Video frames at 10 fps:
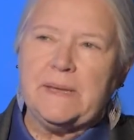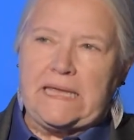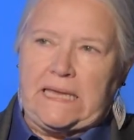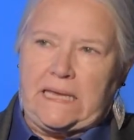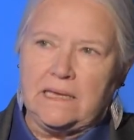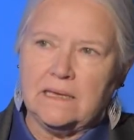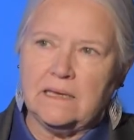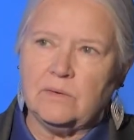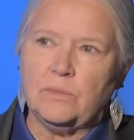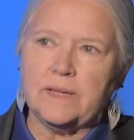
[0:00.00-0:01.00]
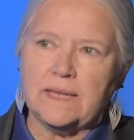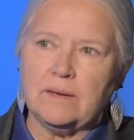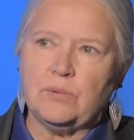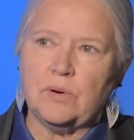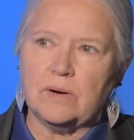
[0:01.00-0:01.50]
me in really
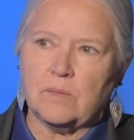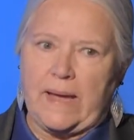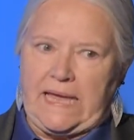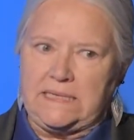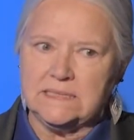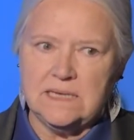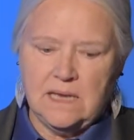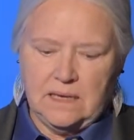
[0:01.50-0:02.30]
important ways.